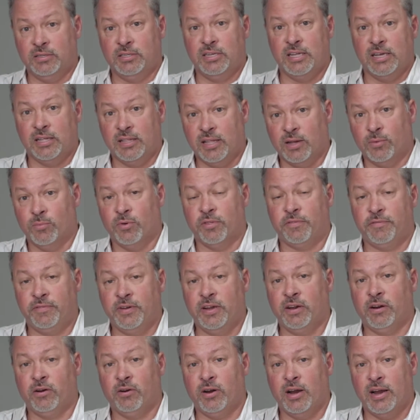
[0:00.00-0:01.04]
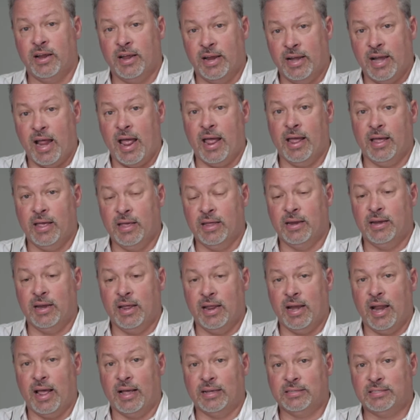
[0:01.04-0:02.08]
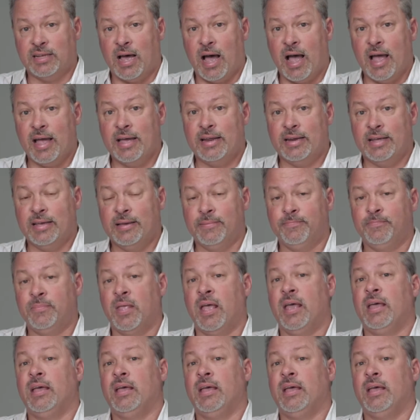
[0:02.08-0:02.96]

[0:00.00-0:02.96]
dealing with fear and anxiety